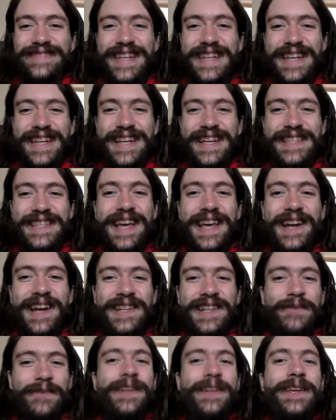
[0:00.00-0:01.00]
is that
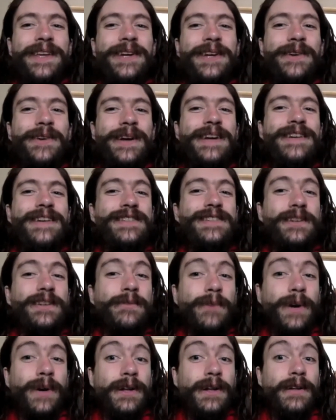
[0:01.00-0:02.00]
it's one of the greatest
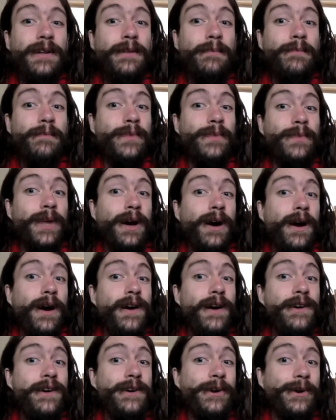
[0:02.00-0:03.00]
of all
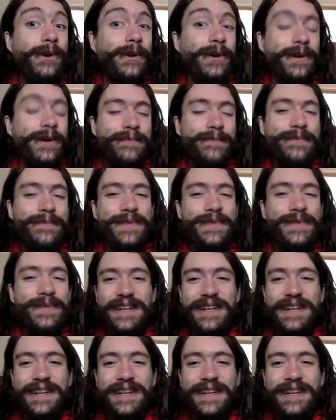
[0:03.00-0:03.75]
heart herbs.